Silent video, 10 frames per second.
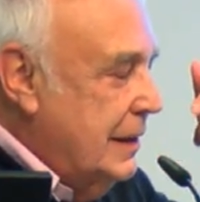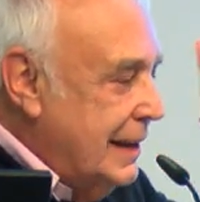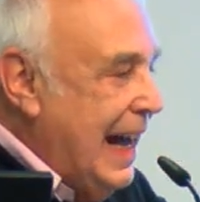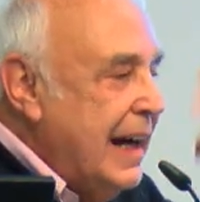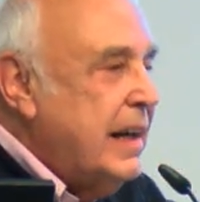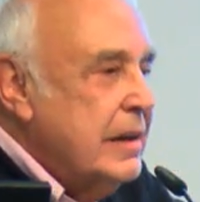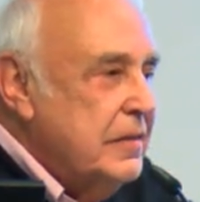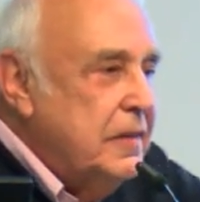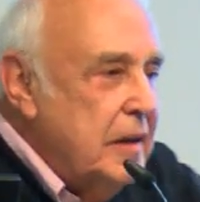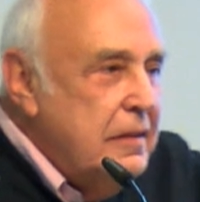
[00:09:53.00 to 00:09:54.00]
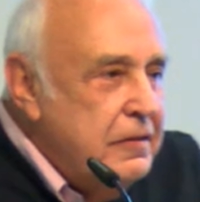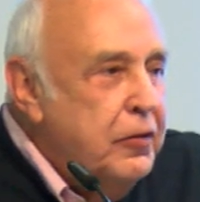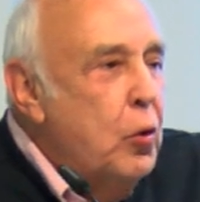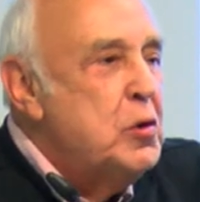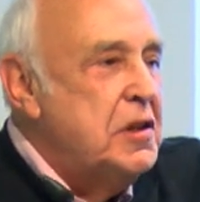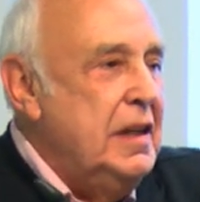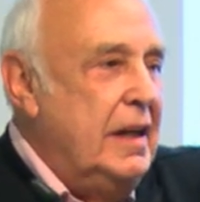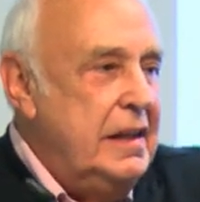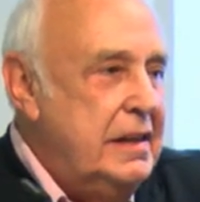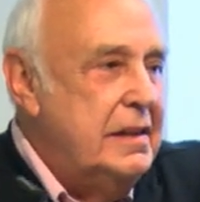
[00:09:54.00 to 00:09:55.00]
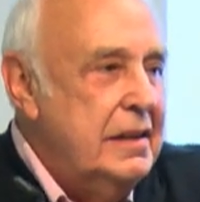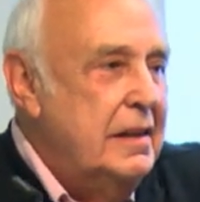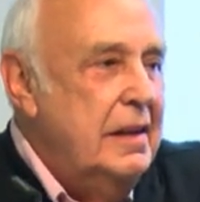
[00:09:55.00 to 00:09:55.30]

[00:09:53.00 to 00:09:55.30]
lack of foresight